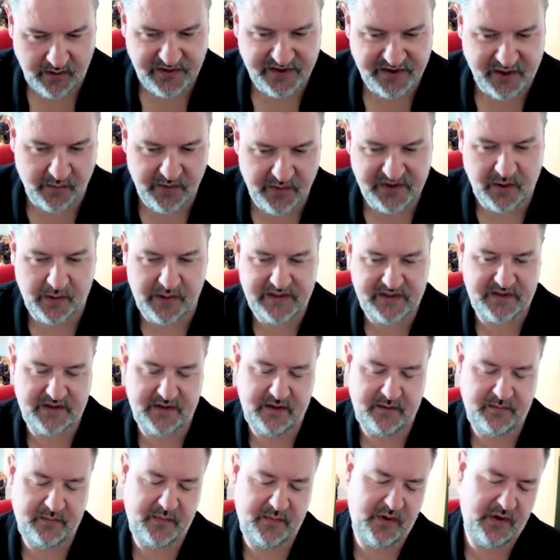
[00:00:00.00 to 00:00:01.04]
So so it's
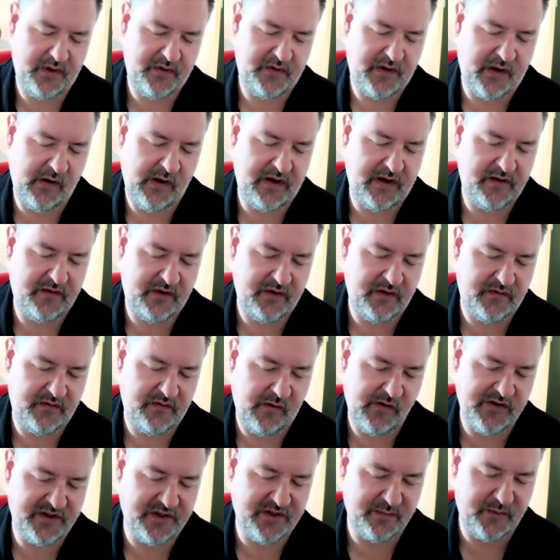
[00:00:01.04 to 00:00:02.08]
there,
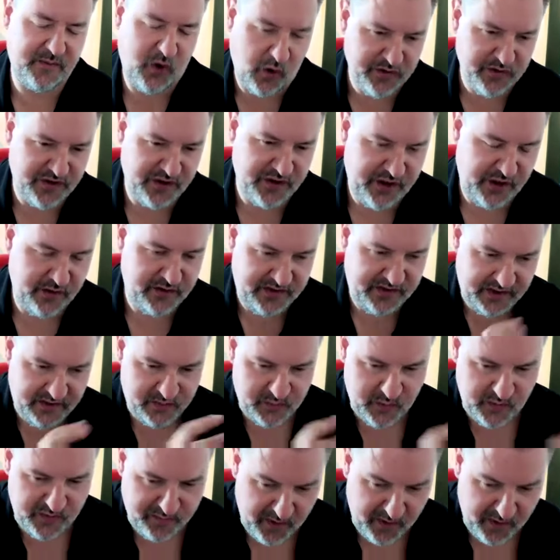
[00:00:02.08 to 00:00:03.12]
there are some
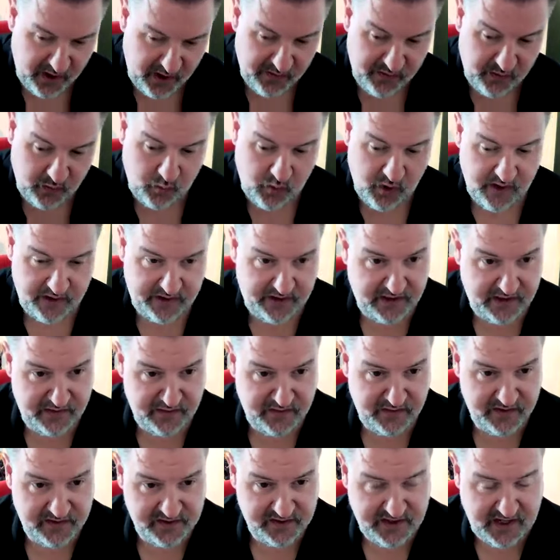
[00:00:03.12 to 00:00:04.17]
continuities with my other work in
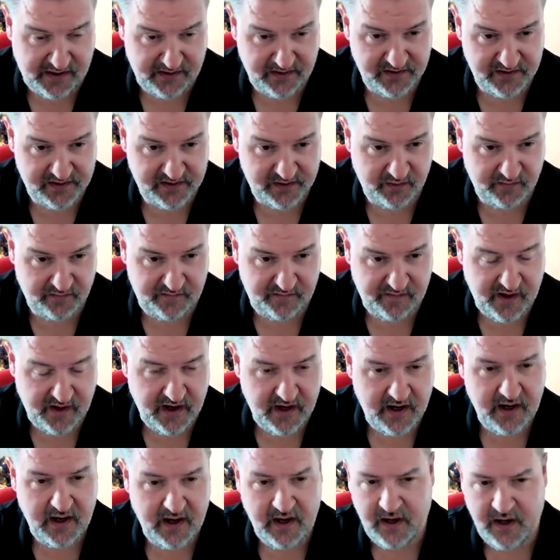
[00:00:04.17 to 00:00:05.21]
the sense of
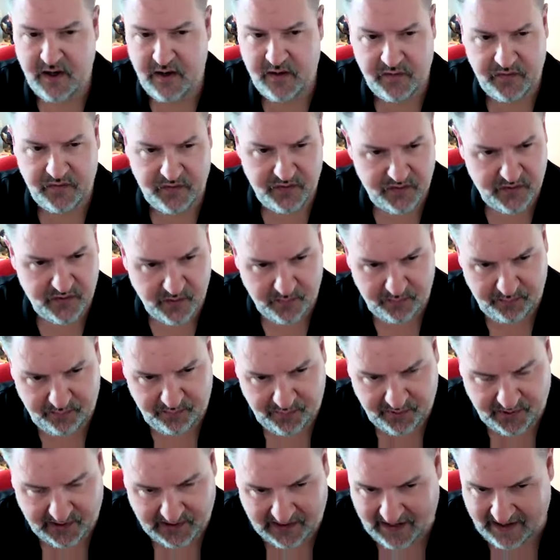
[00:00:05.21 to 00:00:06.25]
the
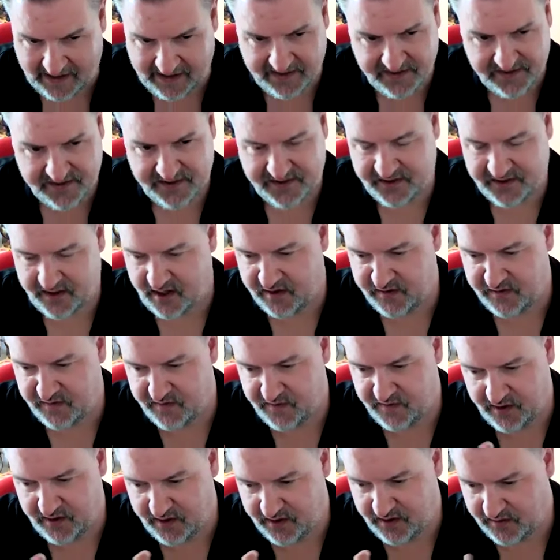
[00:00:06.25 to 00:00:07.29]
place and
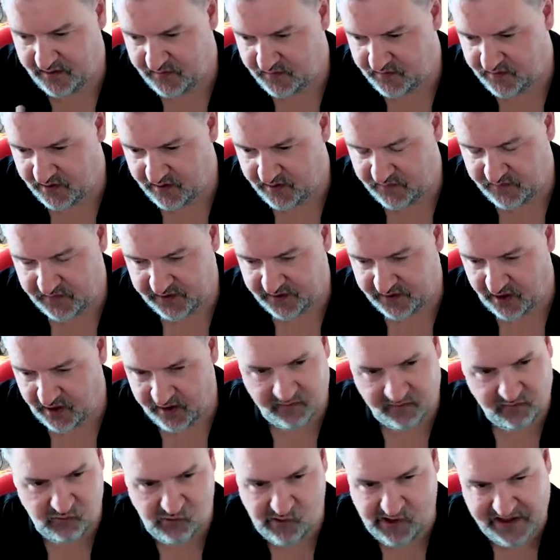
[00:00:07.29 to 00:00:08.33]
the, the the kind
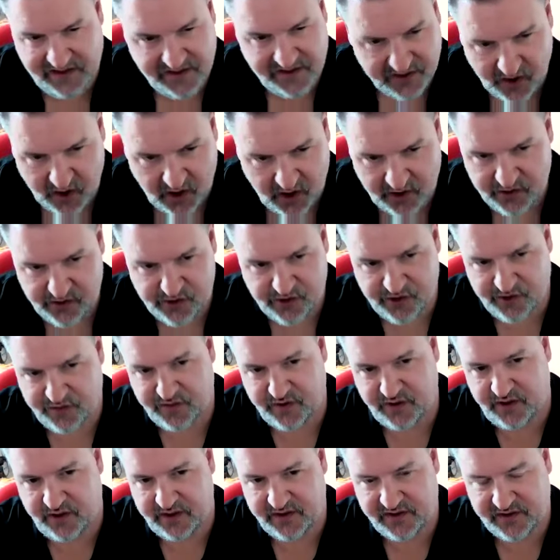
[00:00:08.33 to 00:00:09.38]
of research and
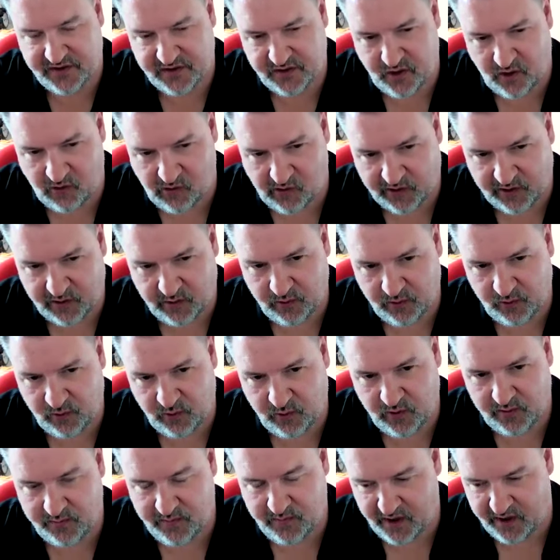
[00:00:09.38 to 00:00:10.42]
the
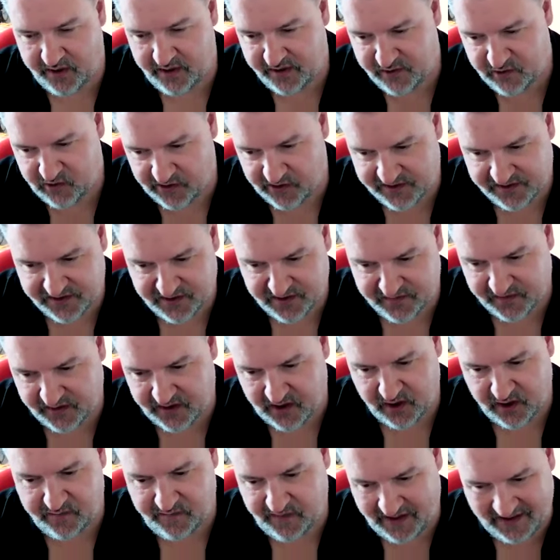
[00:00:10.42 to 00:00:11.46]
historical by interest in the
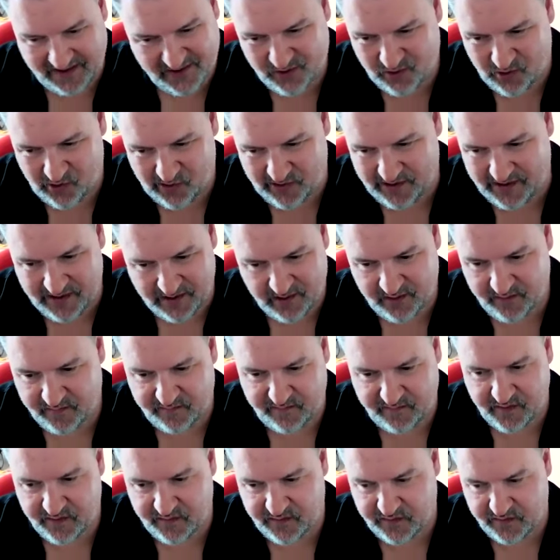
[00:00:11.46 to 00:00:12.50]
kind of history
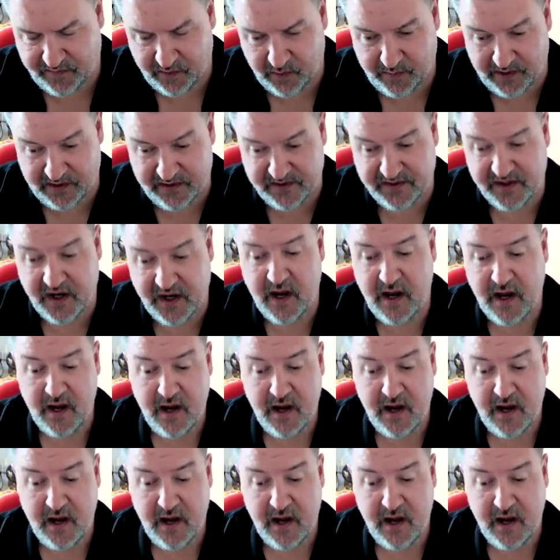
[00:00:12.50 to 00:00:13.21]
of, of the Philippines.